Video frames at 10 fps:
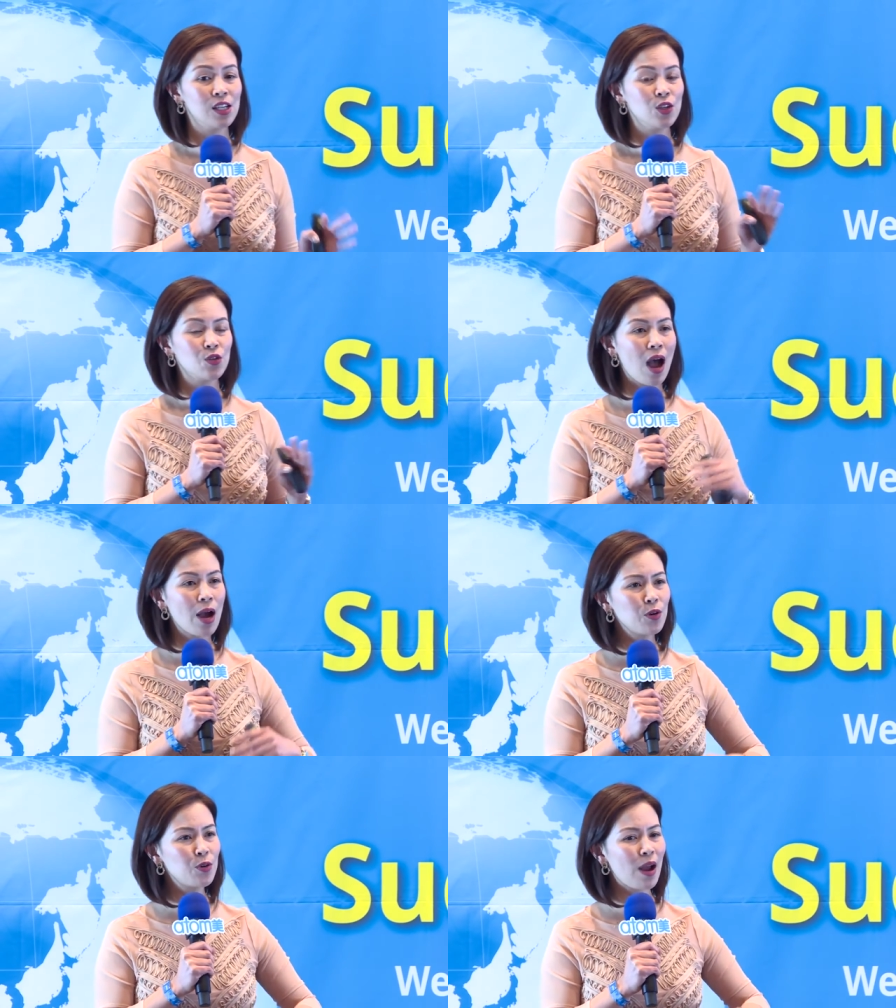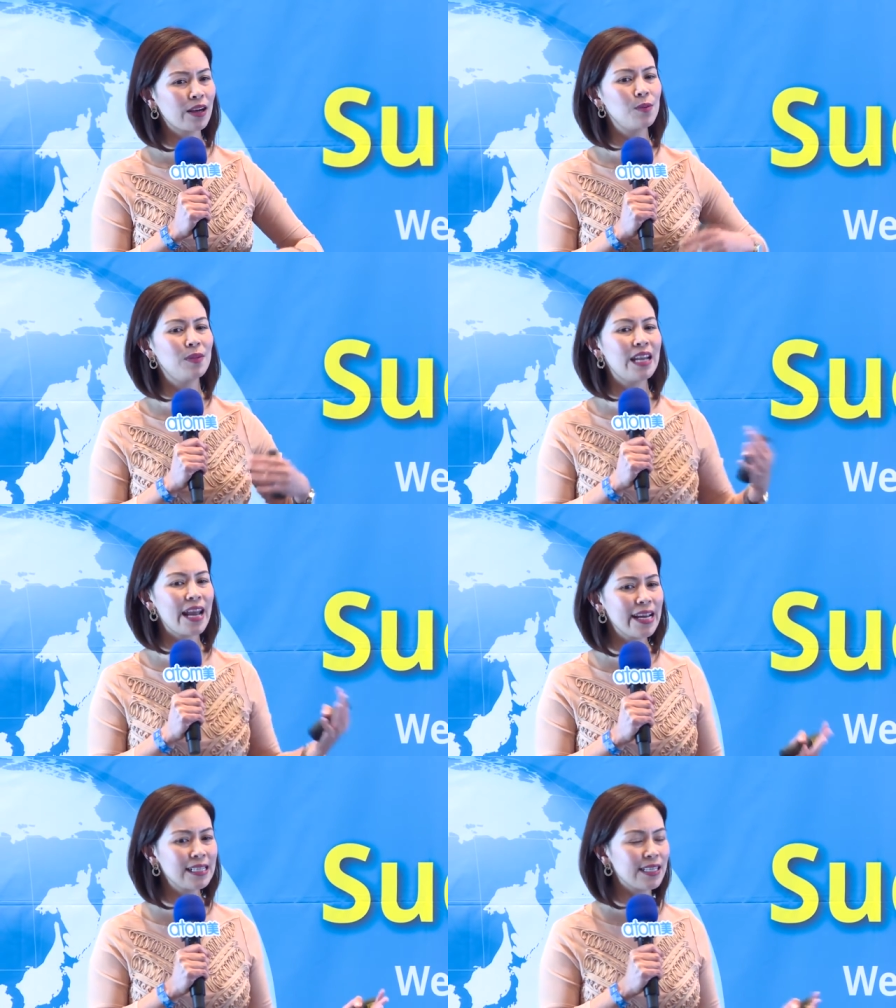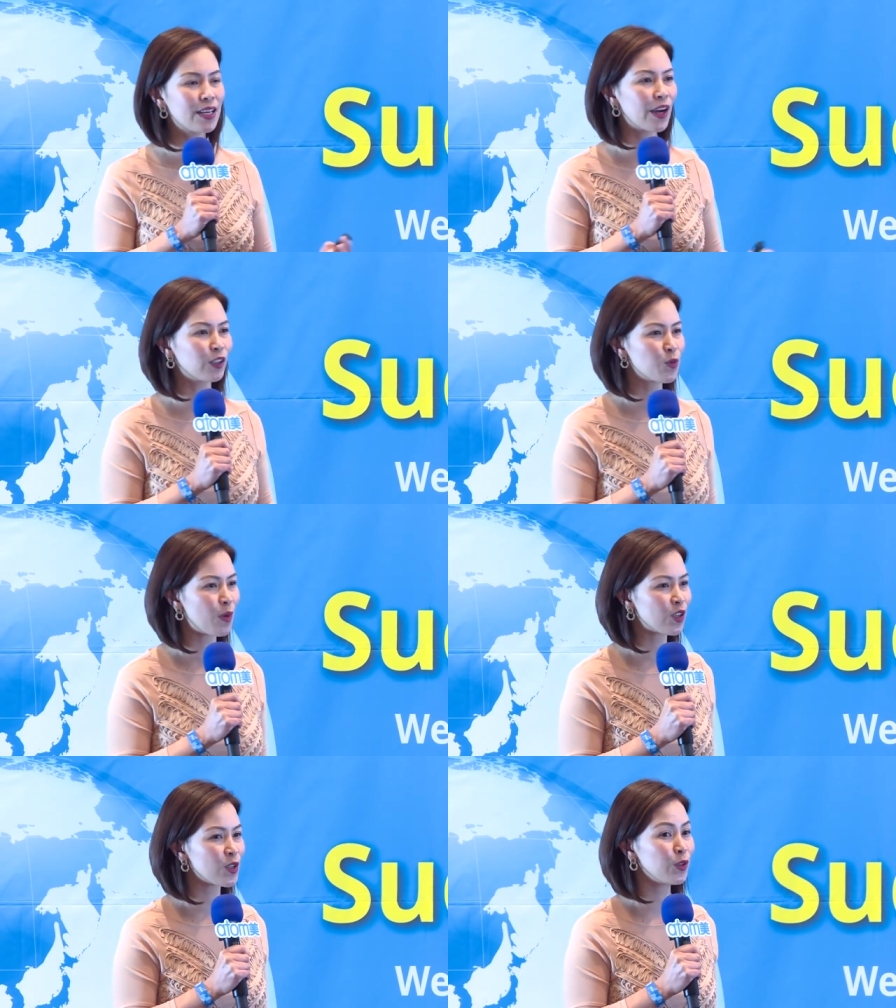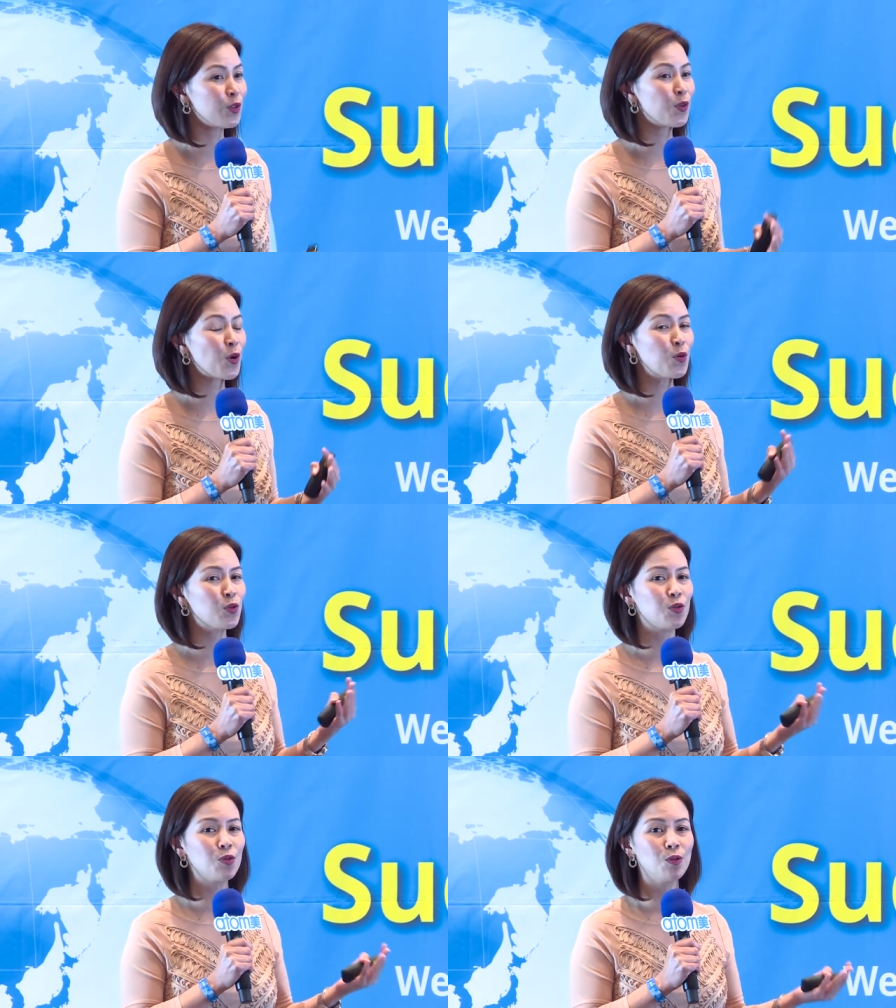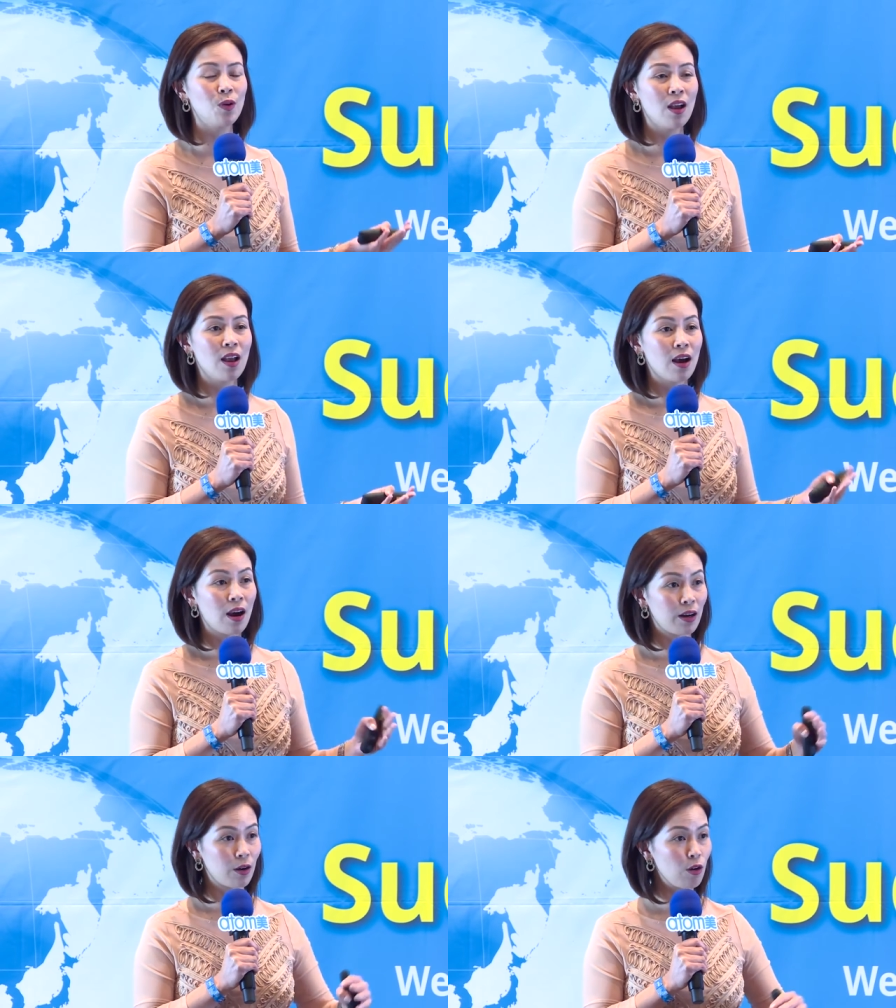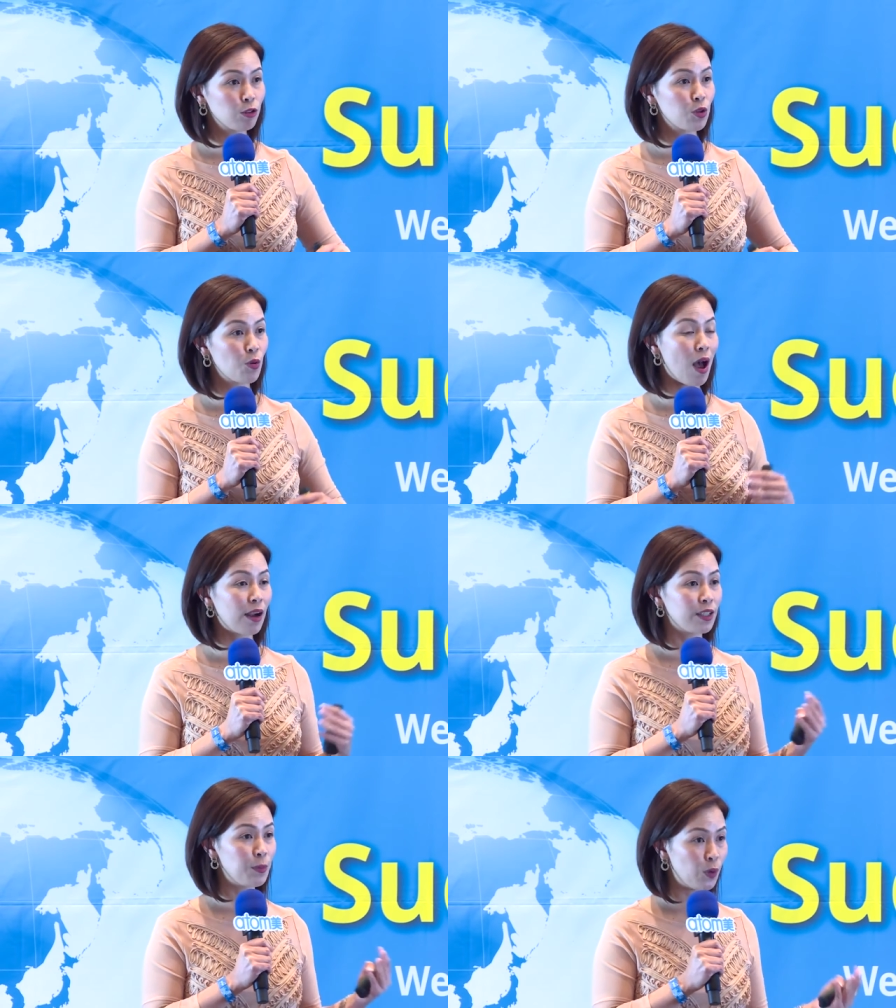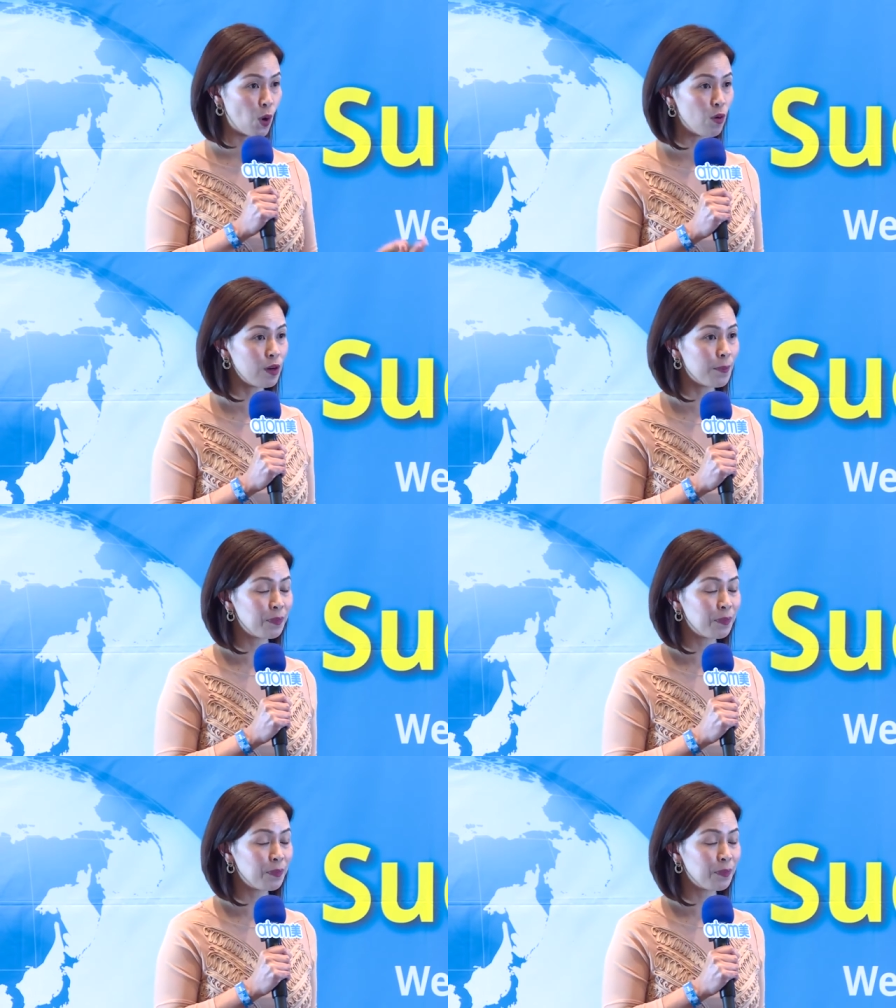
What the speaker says: So I would recommend AC Care Special to those who are also acne prone.